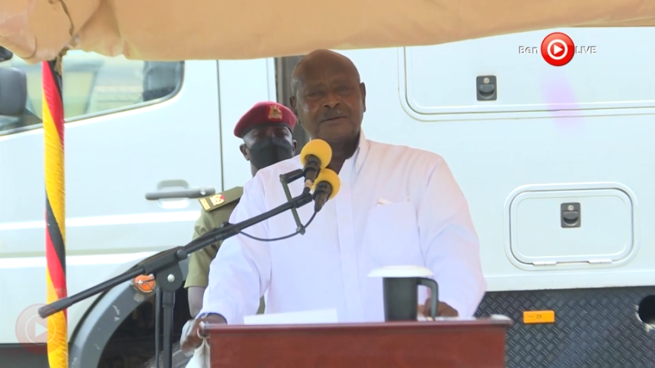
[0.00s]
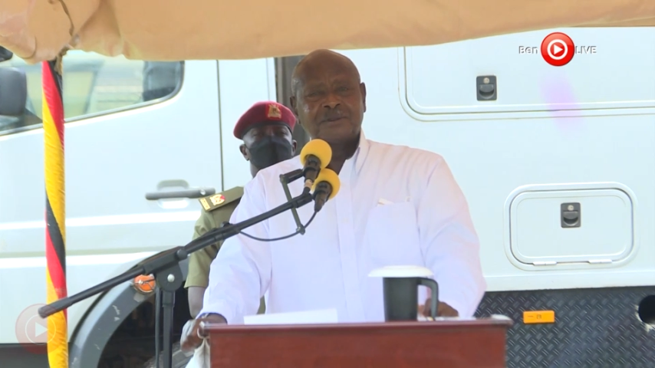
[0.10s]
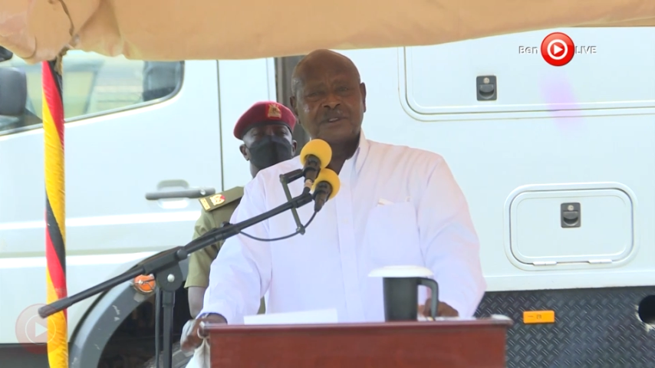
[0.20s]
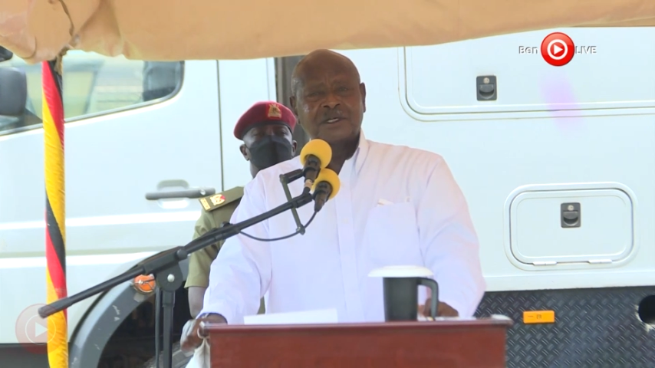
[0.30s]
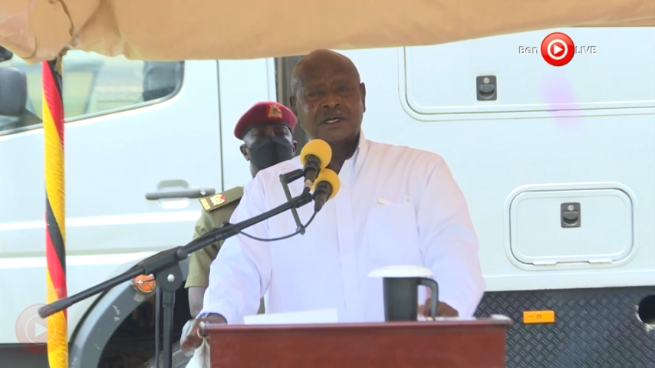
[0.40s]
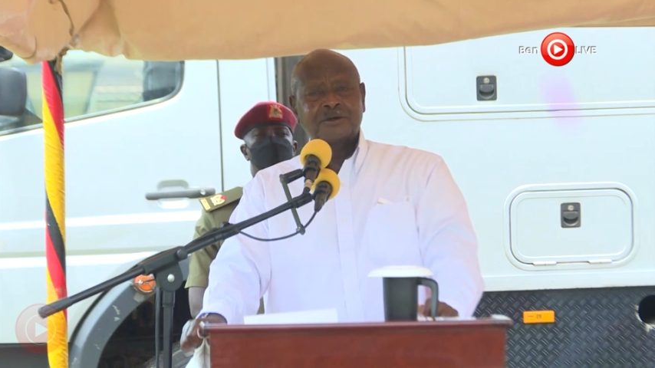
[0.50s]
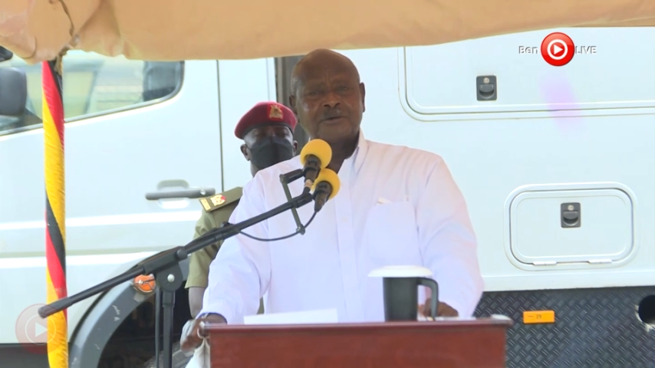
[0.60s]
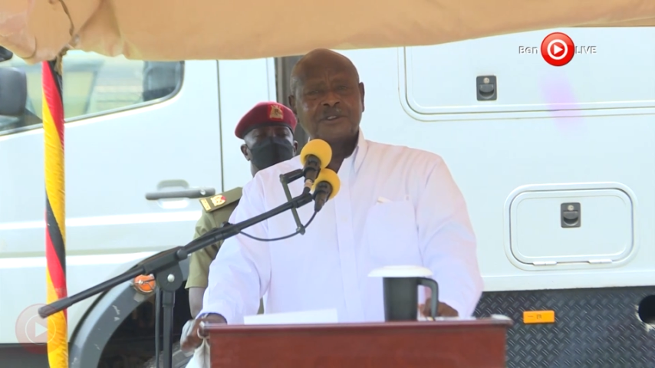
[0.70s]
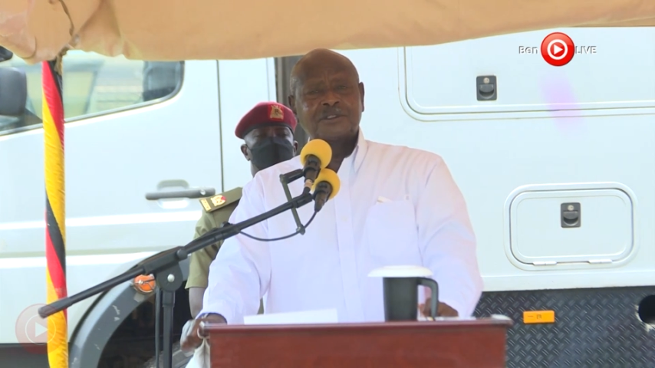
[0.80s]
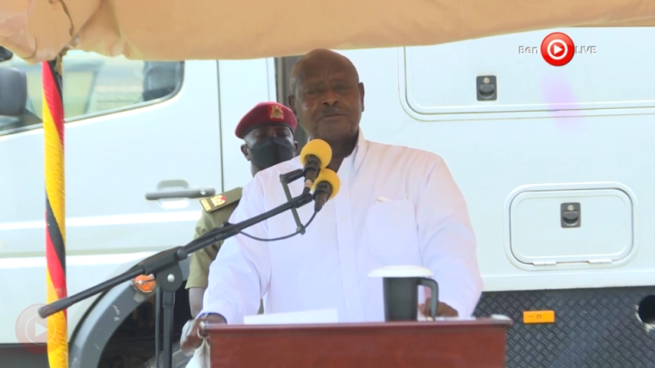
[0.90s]
with a girl
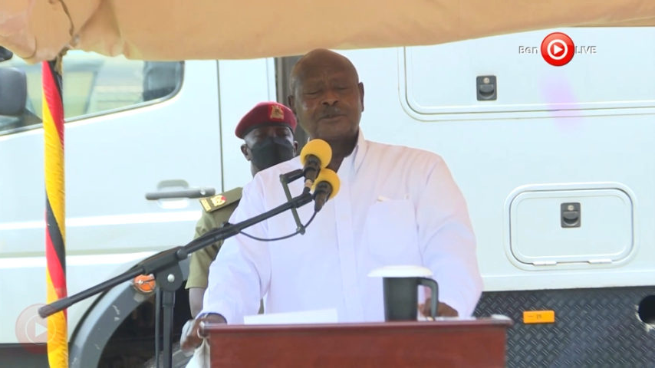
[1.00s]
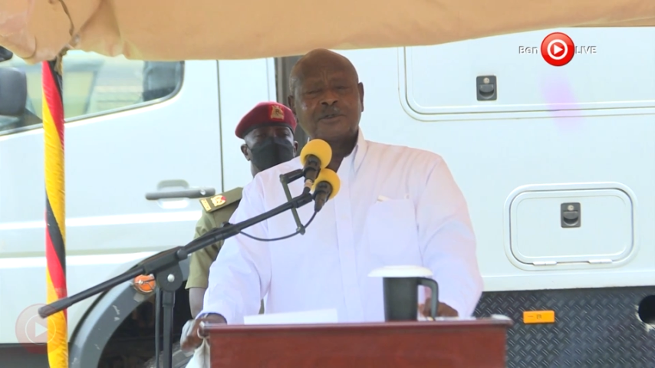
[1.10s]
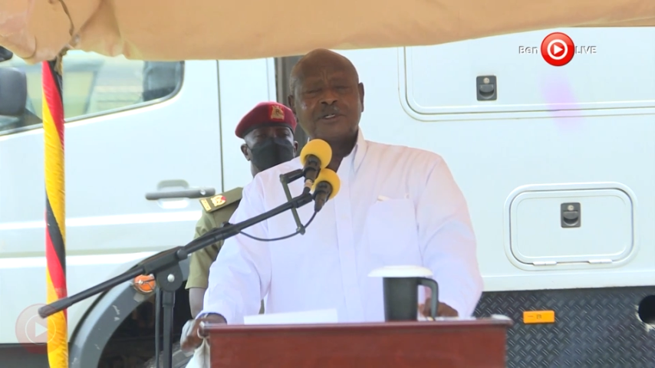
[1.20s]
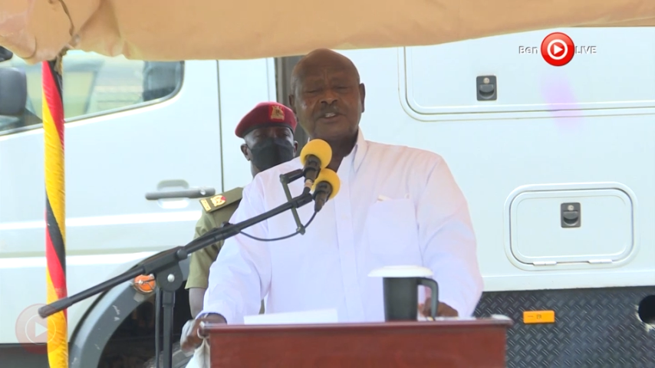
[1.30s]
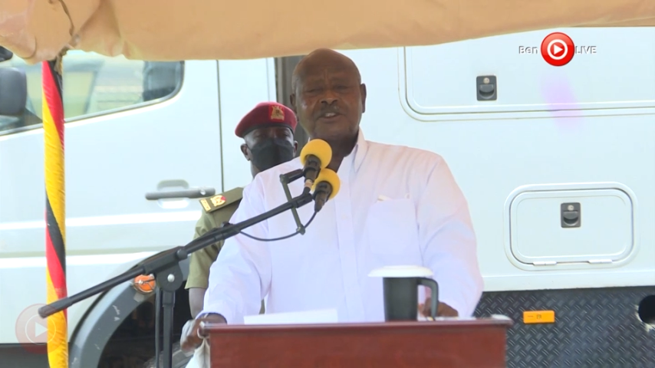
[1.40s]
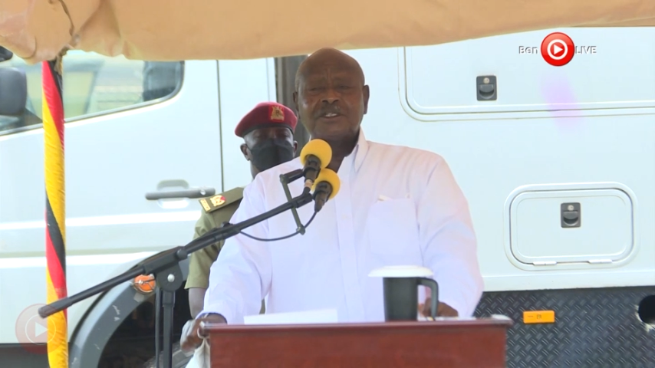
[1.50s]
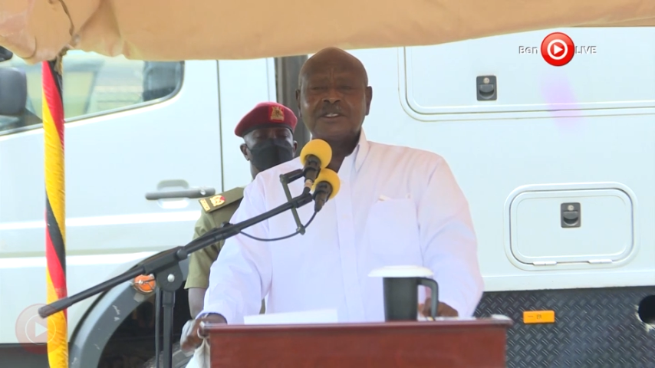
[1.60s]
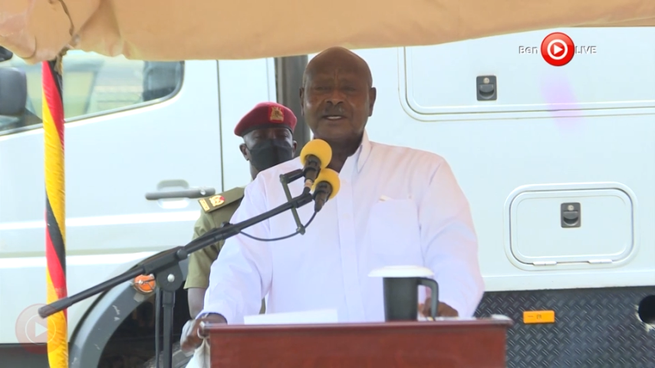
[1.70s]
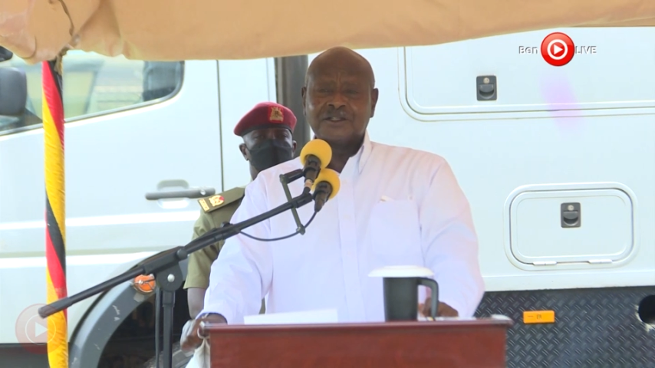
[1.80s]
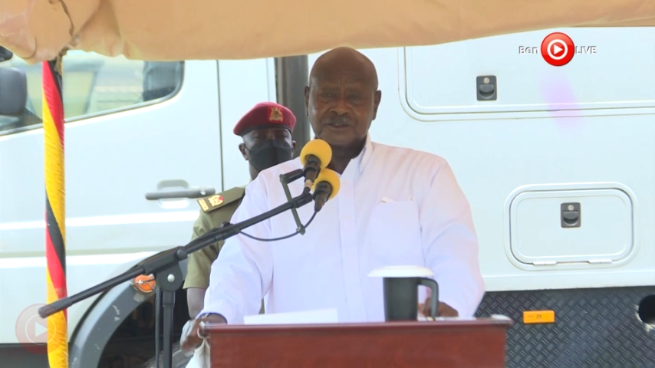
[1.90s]
who is below
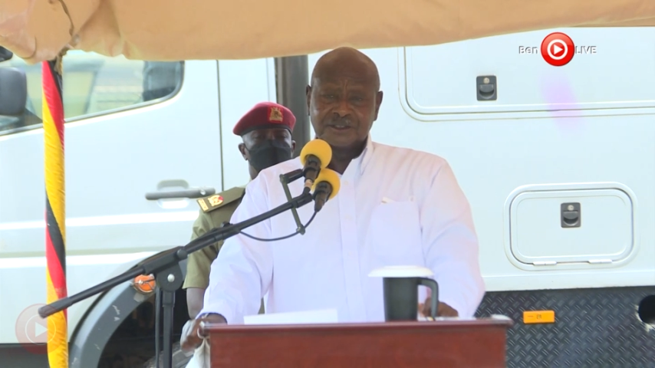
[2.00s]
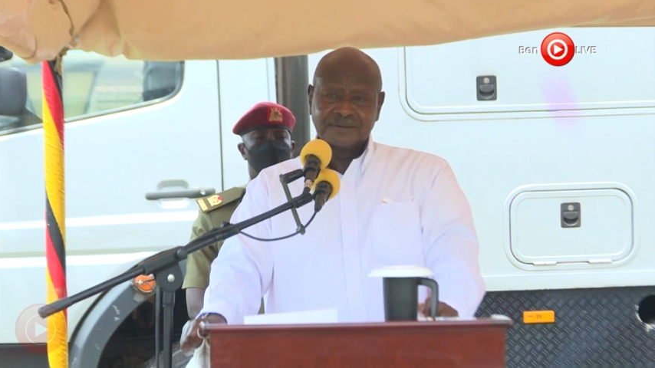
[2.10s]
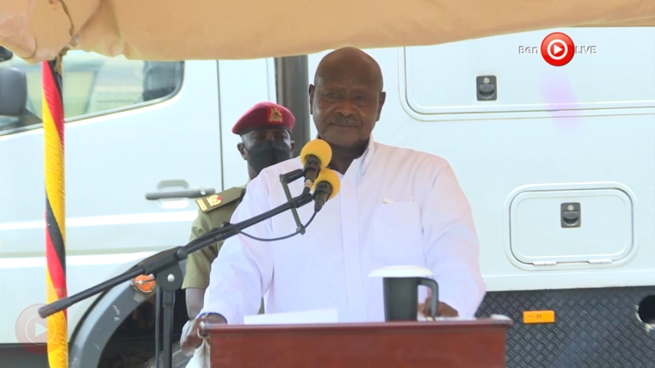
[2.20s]
18 years,